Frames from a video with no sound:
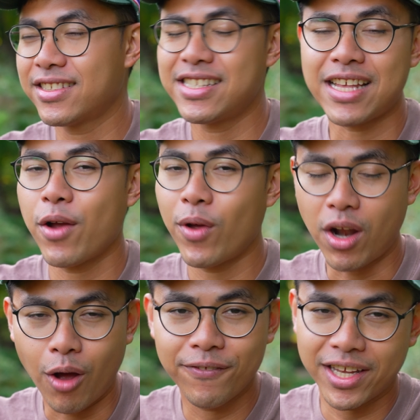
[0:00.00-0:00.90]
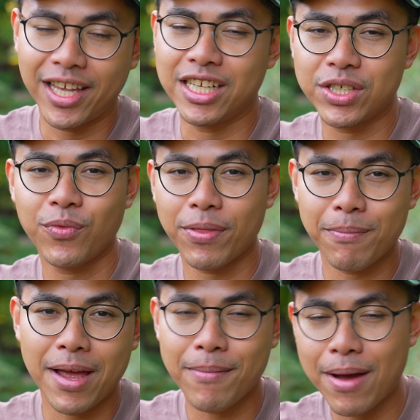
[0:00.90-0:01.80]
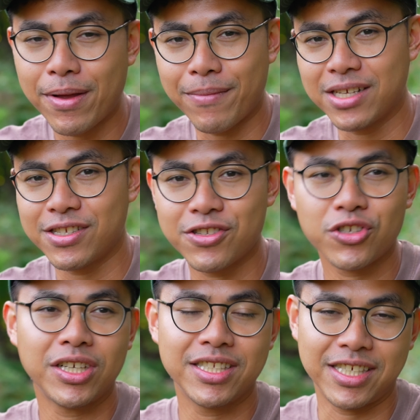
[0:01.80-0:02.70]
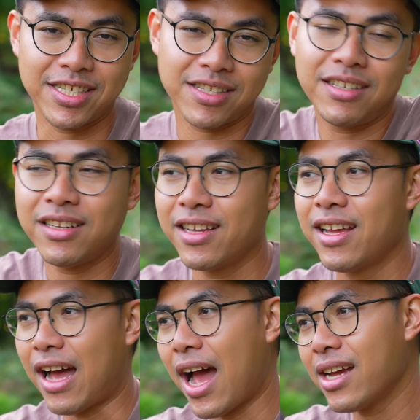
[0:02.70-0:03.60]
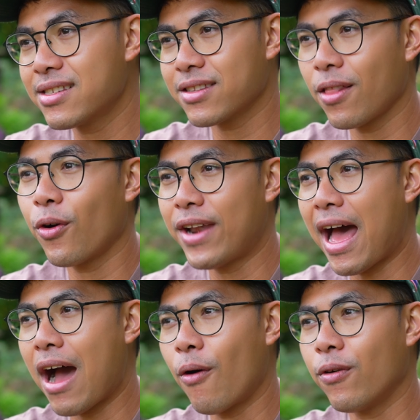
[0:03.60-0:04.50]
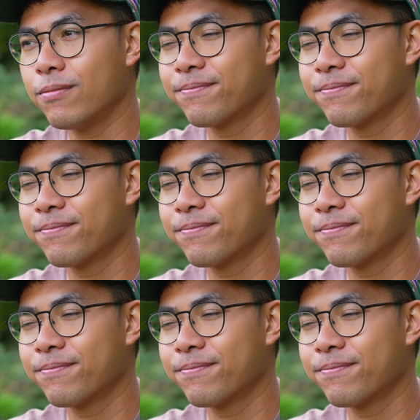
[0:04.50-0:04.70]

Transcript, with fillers: went on vacation with my mom and my sister and Jason, I slowed down